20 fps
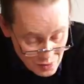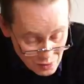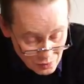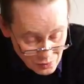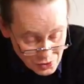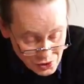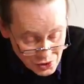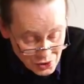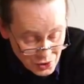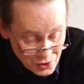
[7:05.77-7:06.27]
It
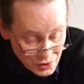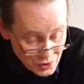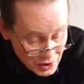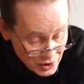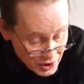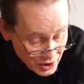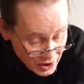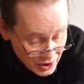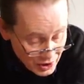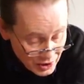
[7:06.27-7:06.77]
was
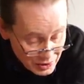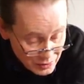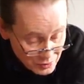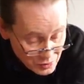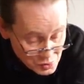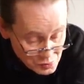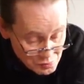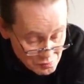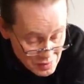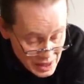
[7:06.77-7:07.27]
uh, it
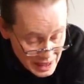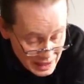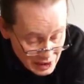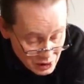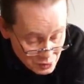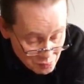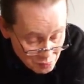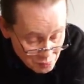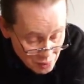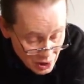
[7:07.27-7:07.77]
was
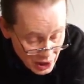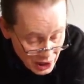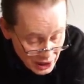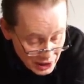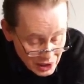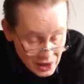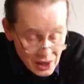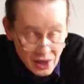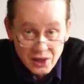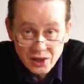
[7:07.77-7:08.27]
made
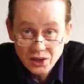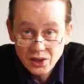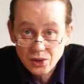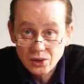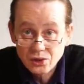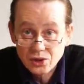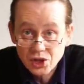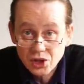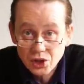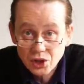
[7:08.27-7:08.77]
by
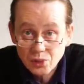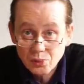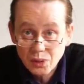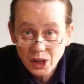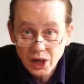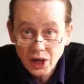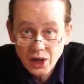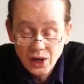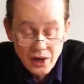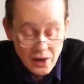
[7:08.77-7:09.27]

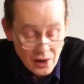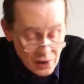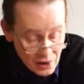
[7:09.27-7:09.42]
YouTuber